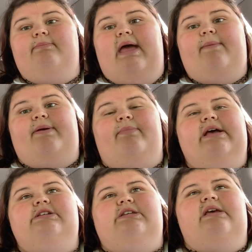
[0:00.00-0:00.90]
Maybe
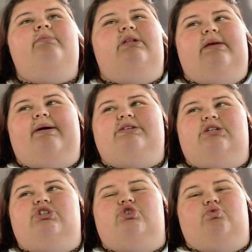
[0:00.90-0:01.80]
because Emily, my
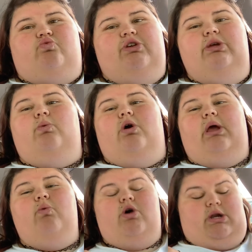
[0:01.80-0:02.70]
sister's really
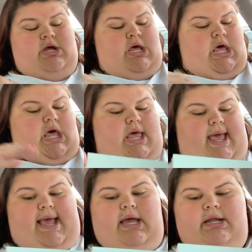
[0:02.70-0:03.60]
wanting one.
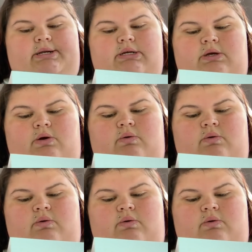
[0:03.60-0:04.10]
And